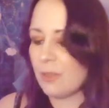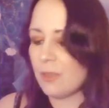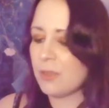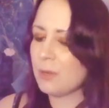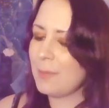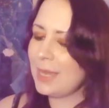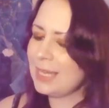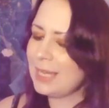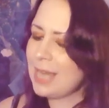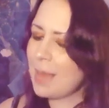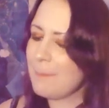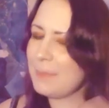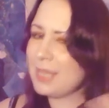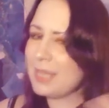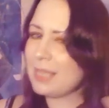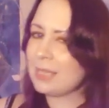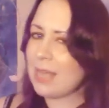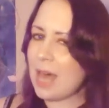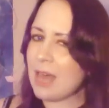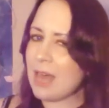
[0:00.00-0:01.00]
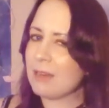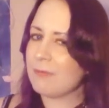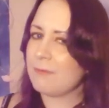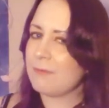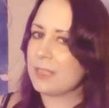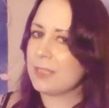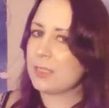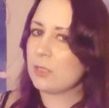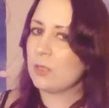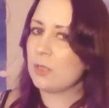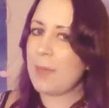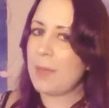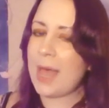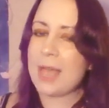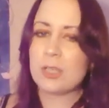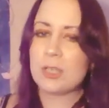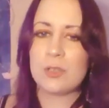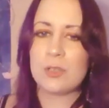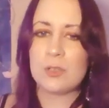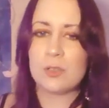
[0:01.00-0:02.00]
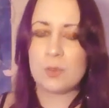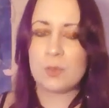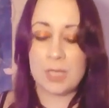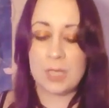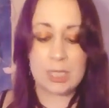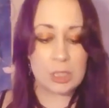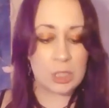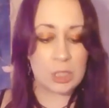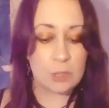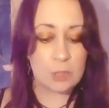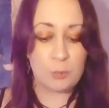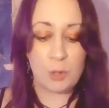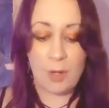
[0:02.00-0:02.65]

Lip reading: There may not be a lot of physical passion in this relationship.